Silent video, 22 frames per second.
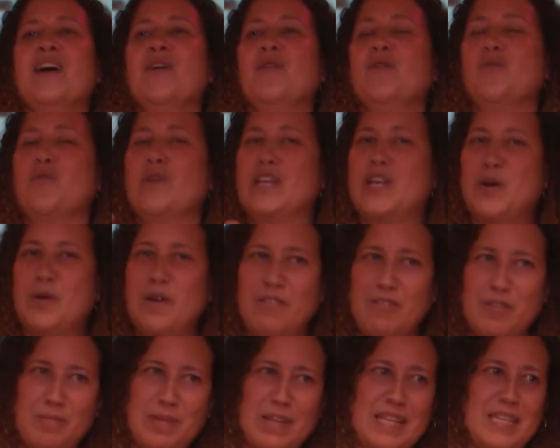We know
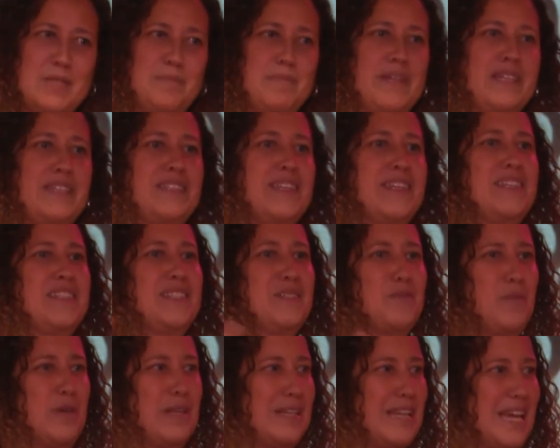everybody's
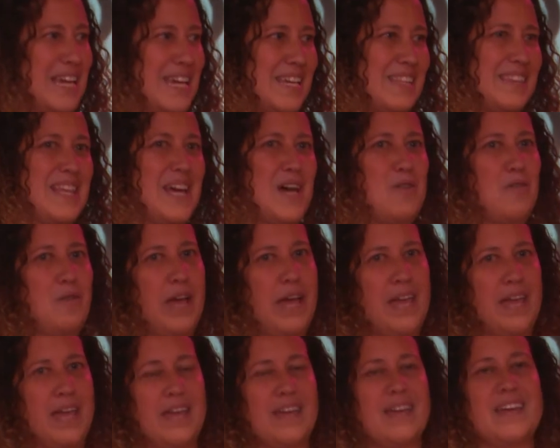business. We like it that
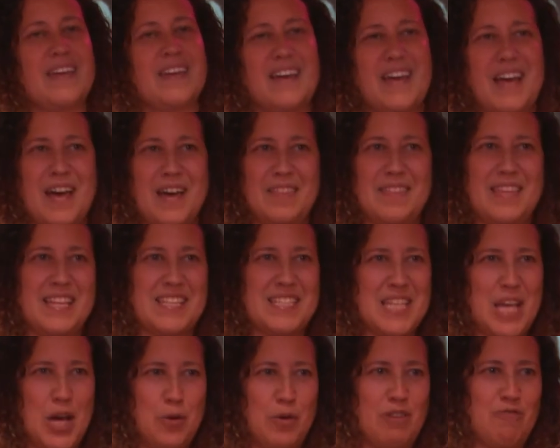way. That's
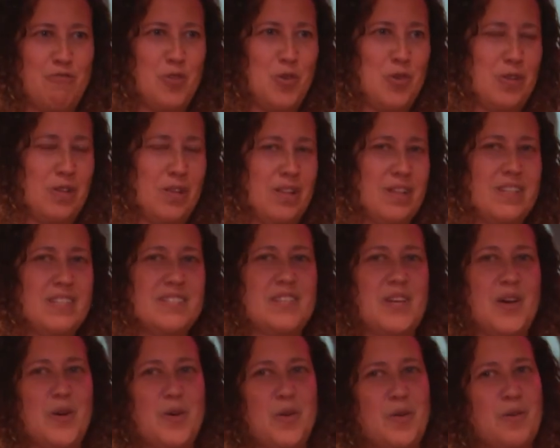how we roll.
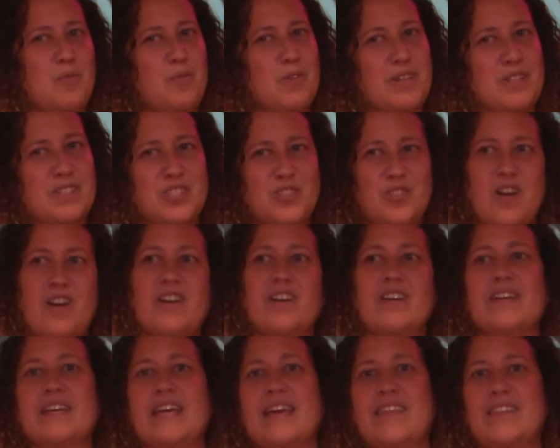So we're stronger
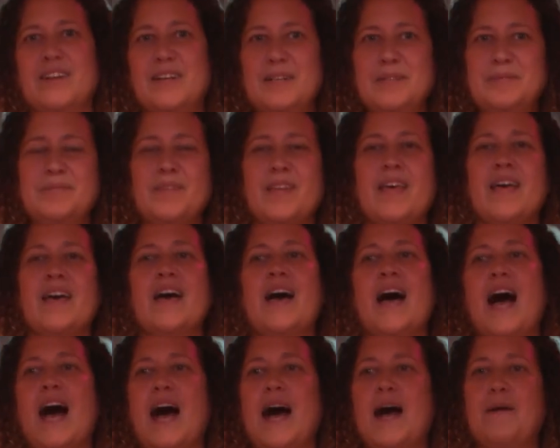together.
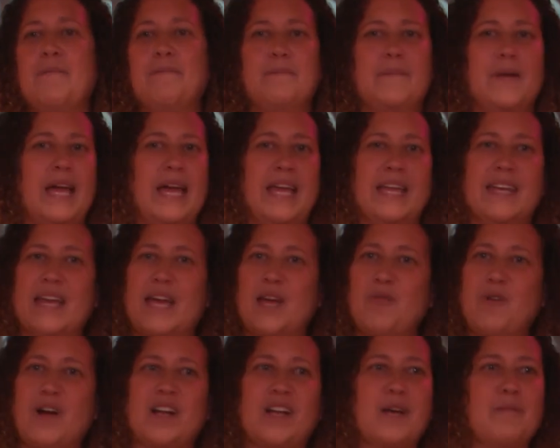And I
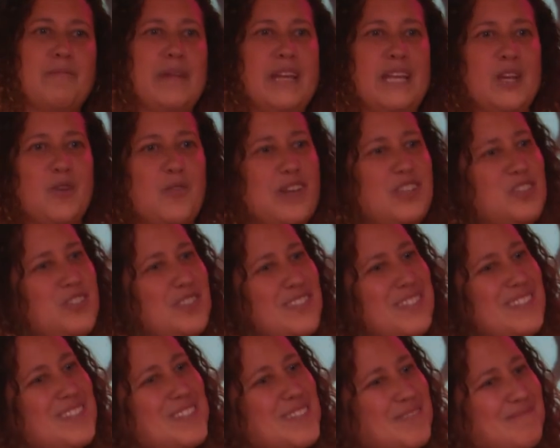welcome many
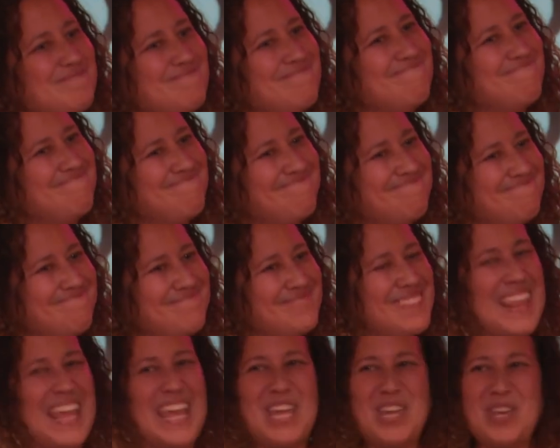questions.
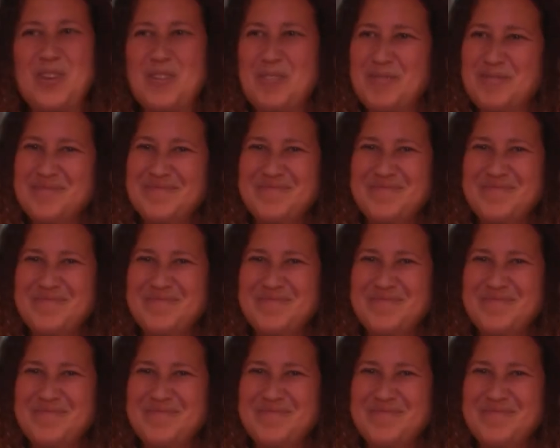Thank you.